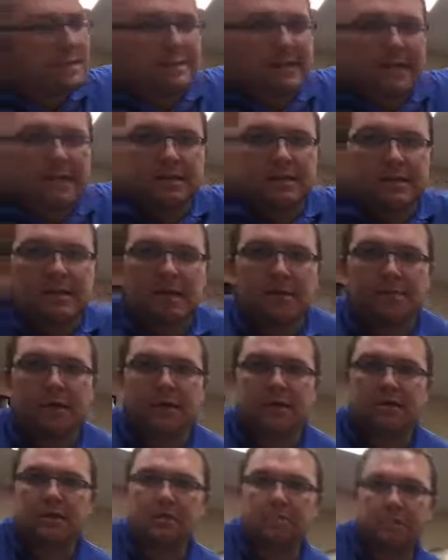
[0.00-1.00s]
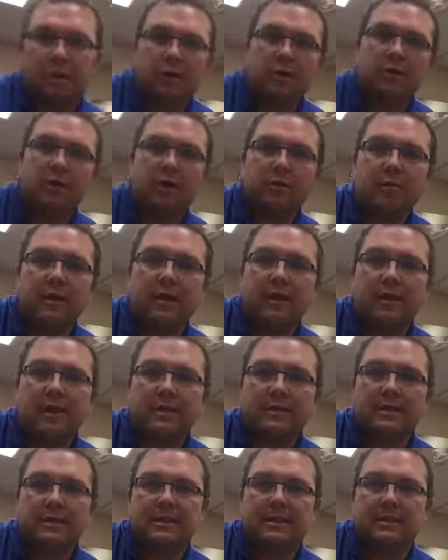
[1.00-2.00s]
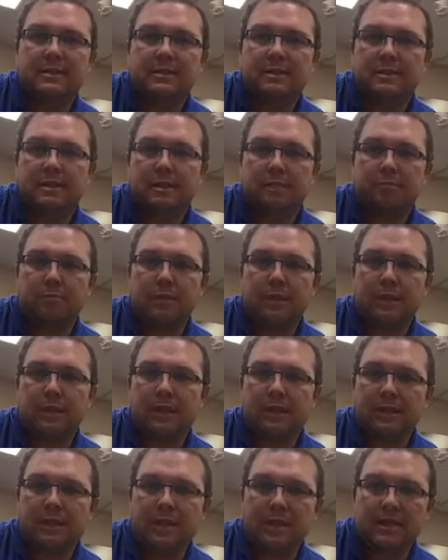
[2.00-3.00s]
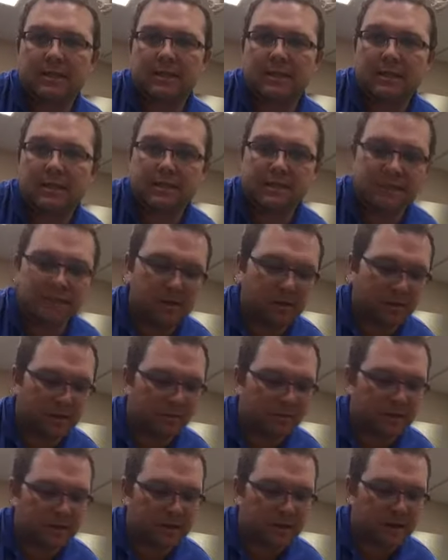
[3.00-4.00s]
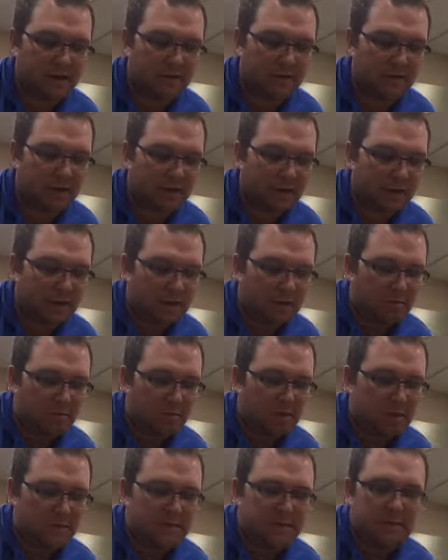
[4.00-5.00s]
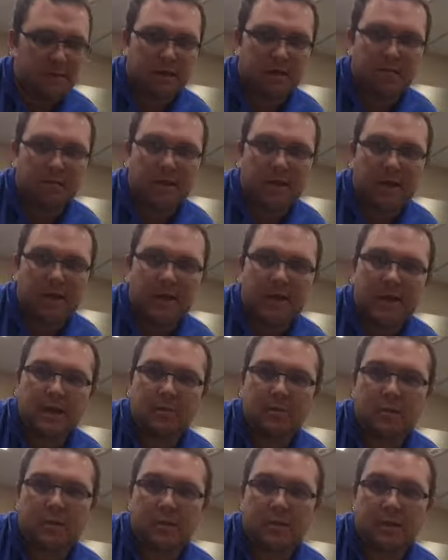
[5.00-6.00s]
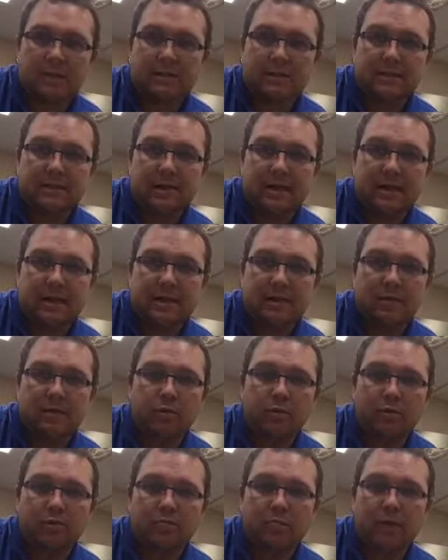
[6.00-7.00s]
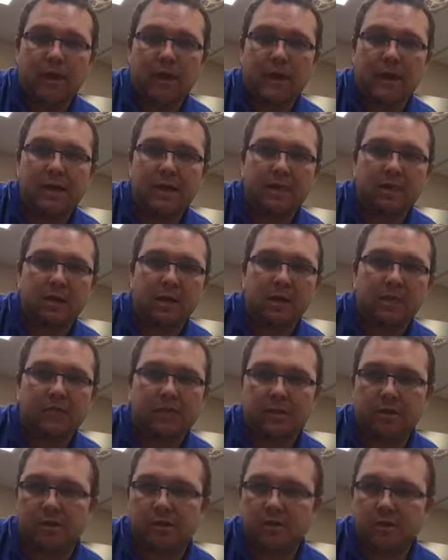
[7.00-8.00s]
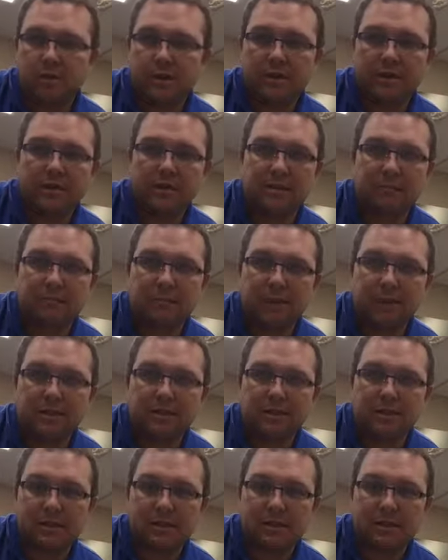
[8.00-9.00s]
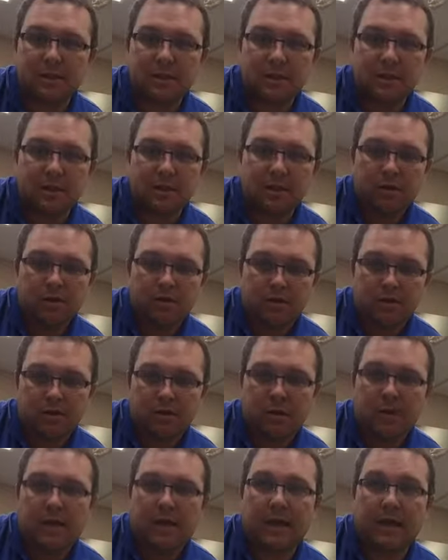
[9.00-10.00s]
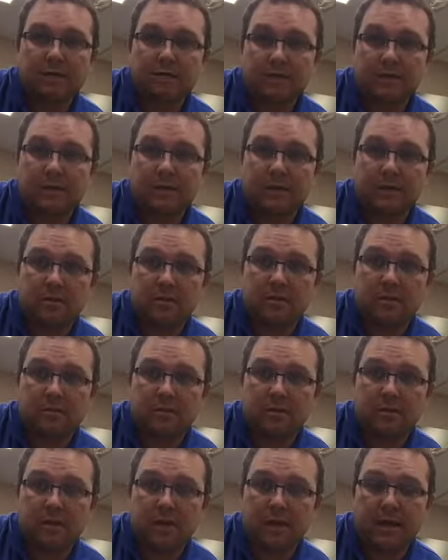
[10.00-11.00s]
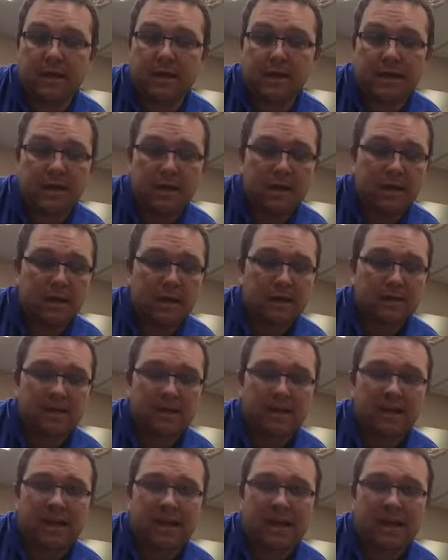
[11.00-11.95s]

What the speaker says: tendon up under the bone. I realise this isn't completely easy to see on the video, but anyone I see with pain kind of in the crease of the buttock who's got a hamstring tendinopathy is going to